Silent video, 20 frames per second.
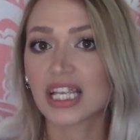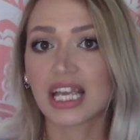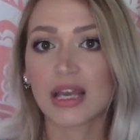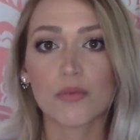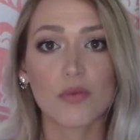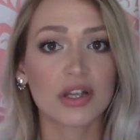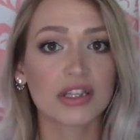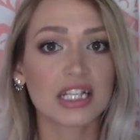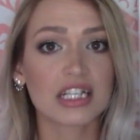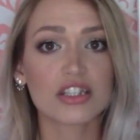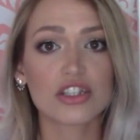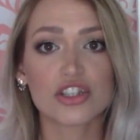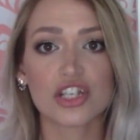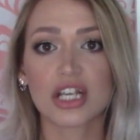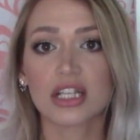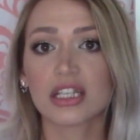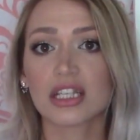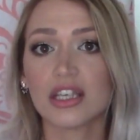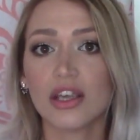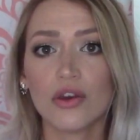Get one that's
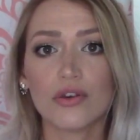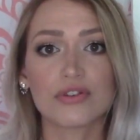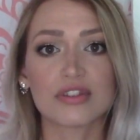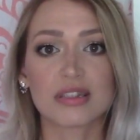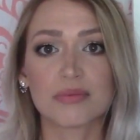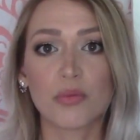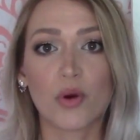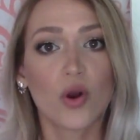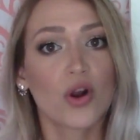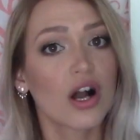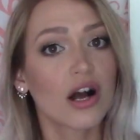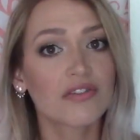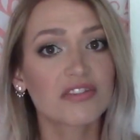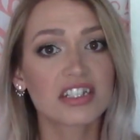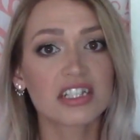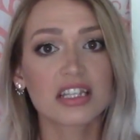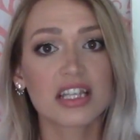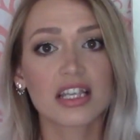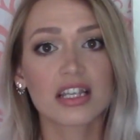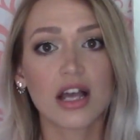gently used. More
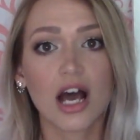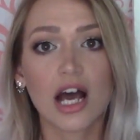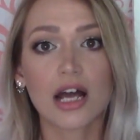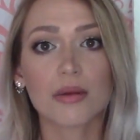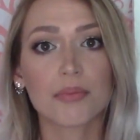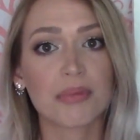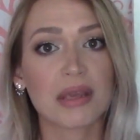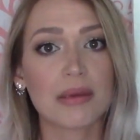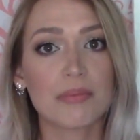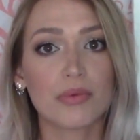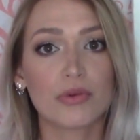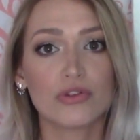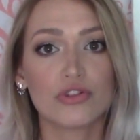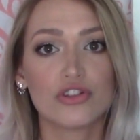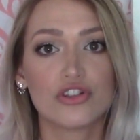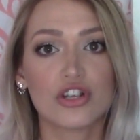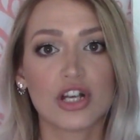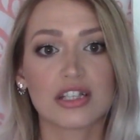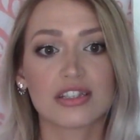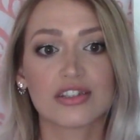often than not, people
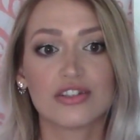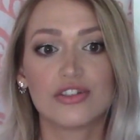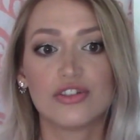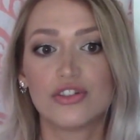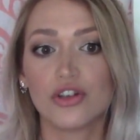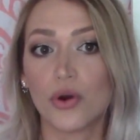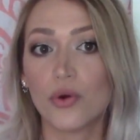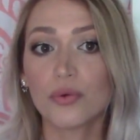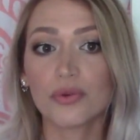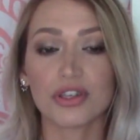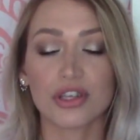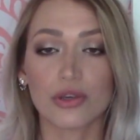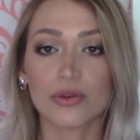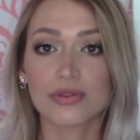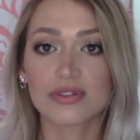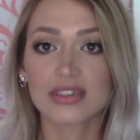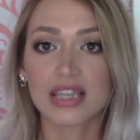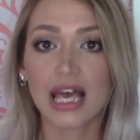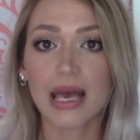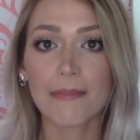just don't
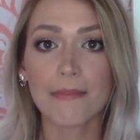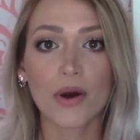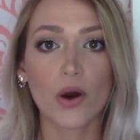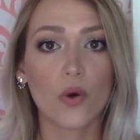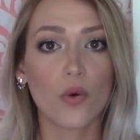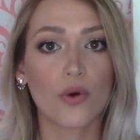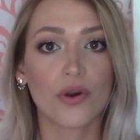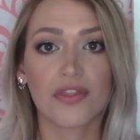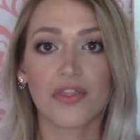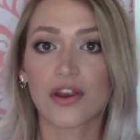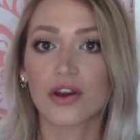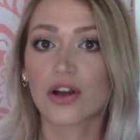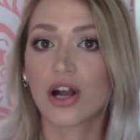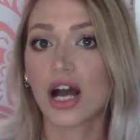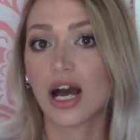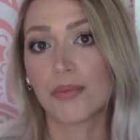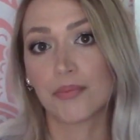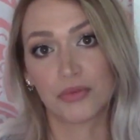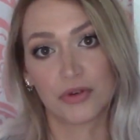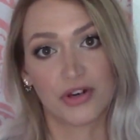use them or they're
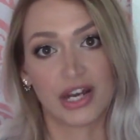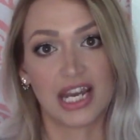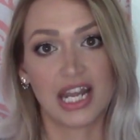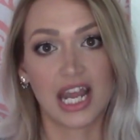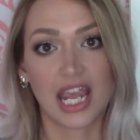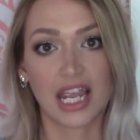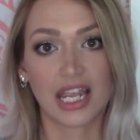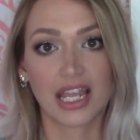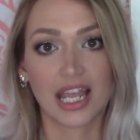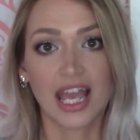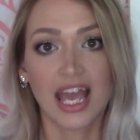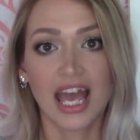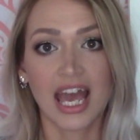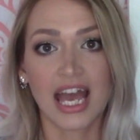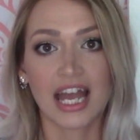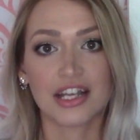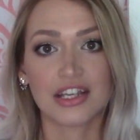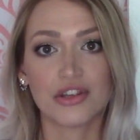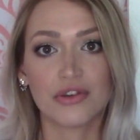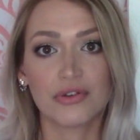upgrading,
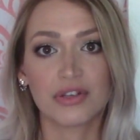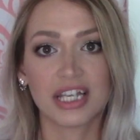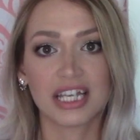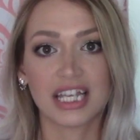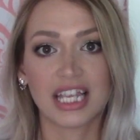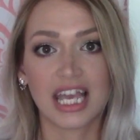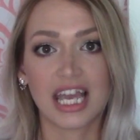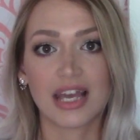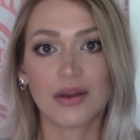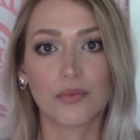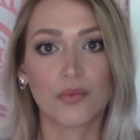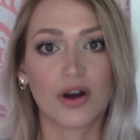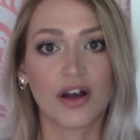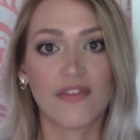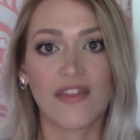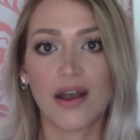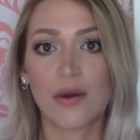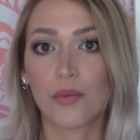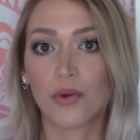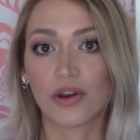and you can get
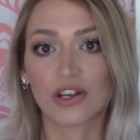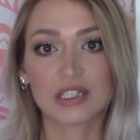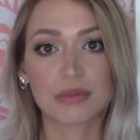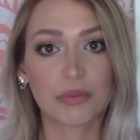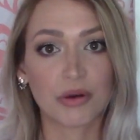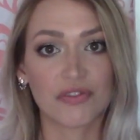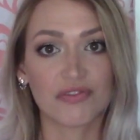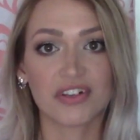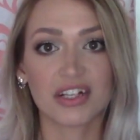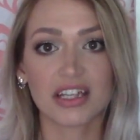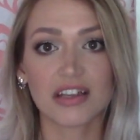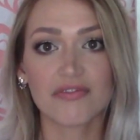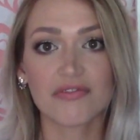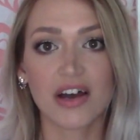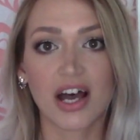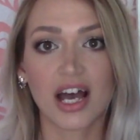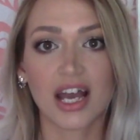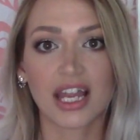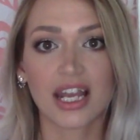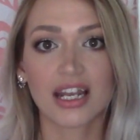one that works perfectly
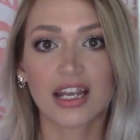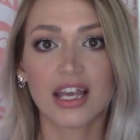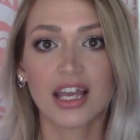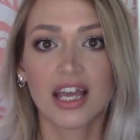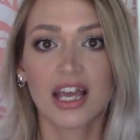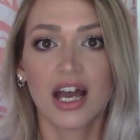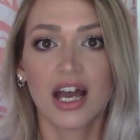fine.